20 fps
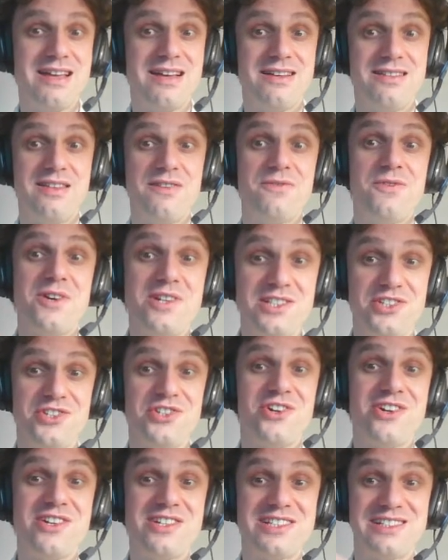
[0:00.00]
The first
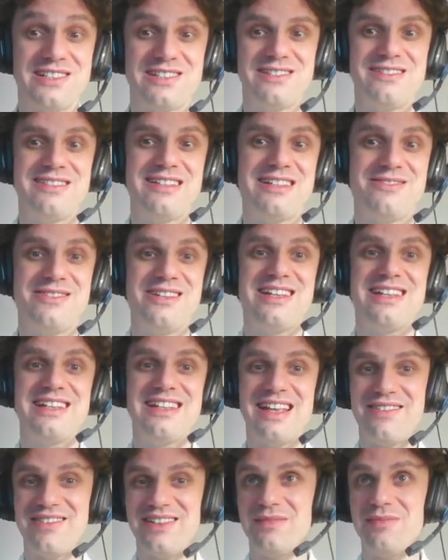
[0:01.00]
choice that we
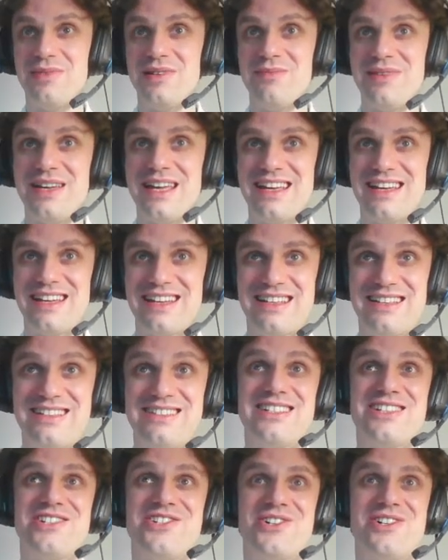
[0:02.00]
inevitably make is
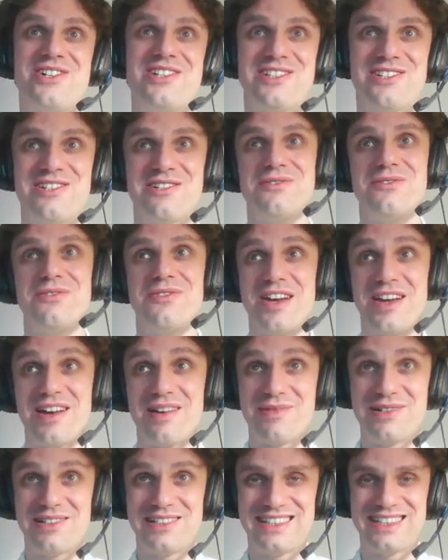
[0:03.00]
the choice of
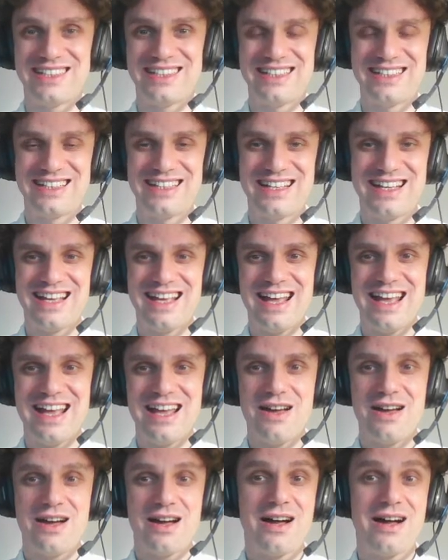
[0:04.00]
variables.
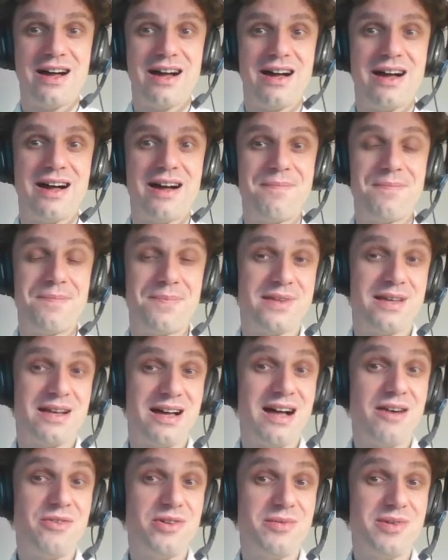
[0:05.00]

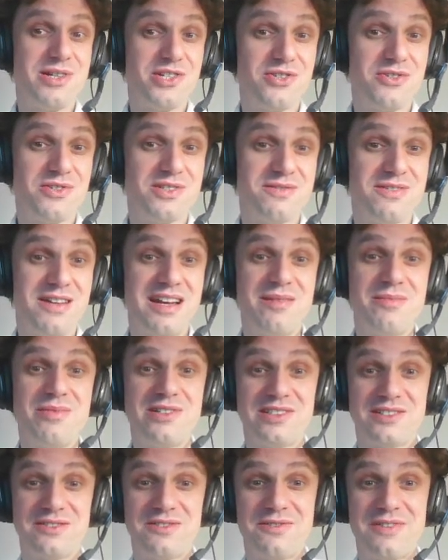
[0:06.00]
How do we choose
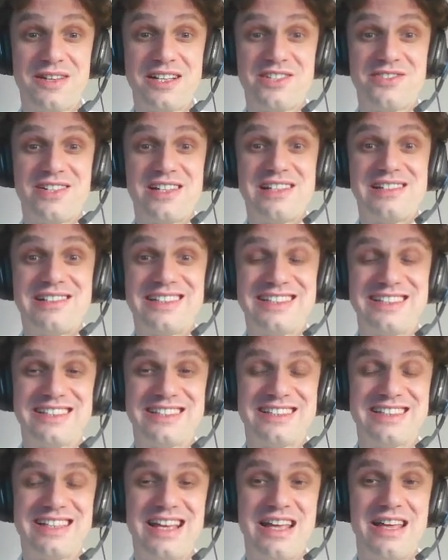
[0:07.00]
variables for factor
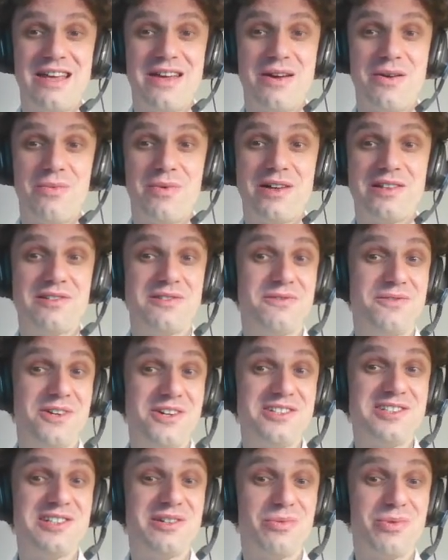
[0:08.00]
analysis? Well,
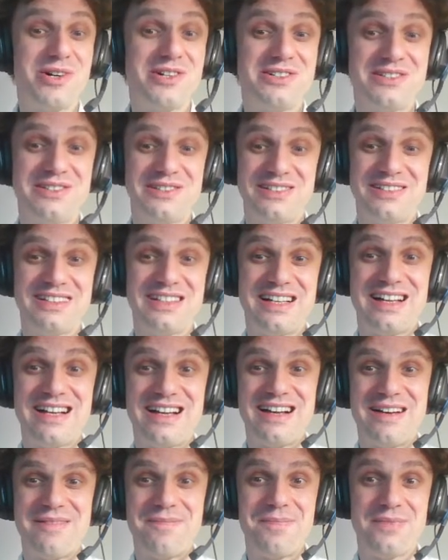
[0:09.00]
first of all,
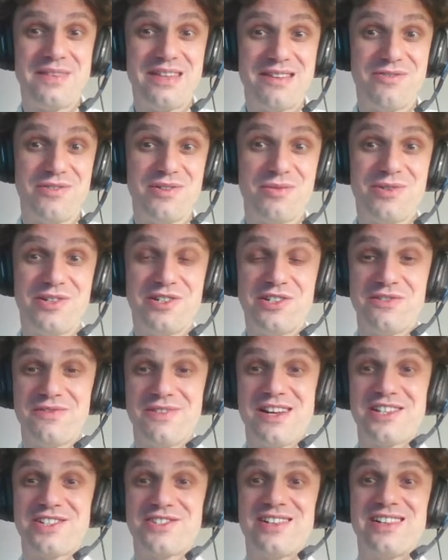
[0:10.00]
if you want to
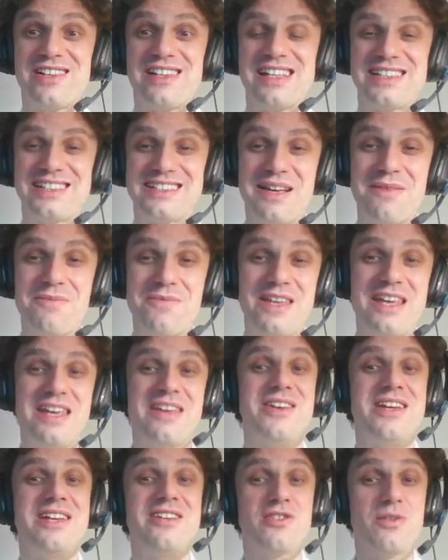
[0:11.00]
factor analyze something,
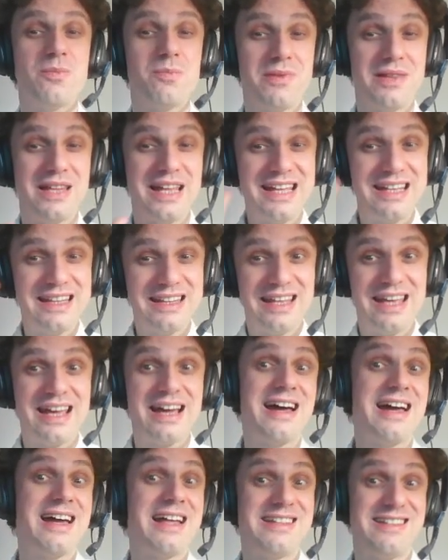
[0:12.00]
you need to plan
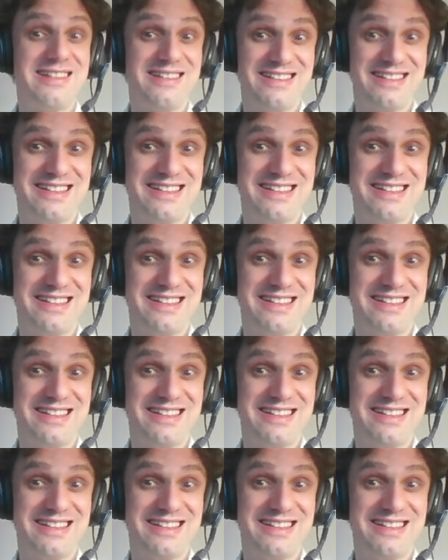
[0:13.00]
ahead.